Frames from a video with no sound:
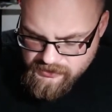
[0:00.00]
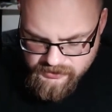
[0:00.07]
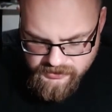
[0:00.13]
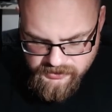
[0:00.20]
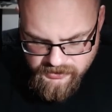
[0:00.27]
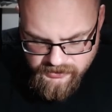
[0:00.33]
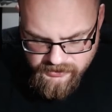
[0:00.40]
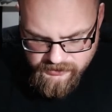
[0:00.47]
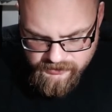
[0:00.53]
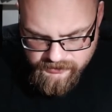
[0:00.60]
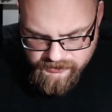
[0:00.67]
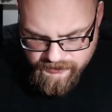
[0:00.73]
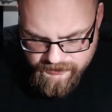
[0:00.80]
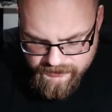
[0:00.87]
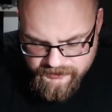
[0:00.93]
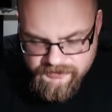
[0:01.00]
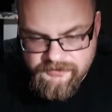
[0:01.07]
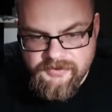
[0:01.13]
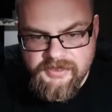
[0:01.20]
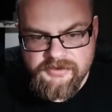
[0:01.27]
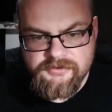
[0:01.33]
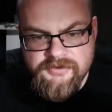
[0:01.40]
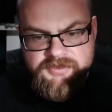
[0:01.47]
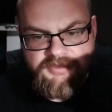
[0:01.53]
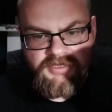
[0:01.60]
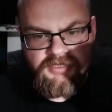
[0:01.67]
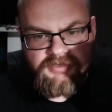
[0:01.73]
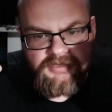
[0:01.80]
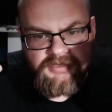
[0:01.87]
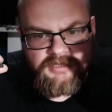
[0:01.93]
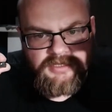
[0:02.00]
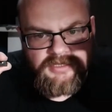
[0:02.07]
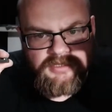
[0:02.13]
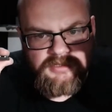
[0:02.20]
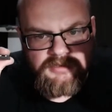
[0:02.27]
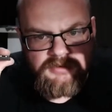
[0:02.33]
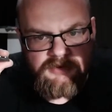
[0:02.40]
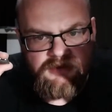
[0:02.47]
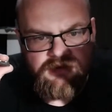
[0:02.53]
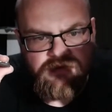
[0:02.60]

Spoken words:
we go. So, factory sites I had.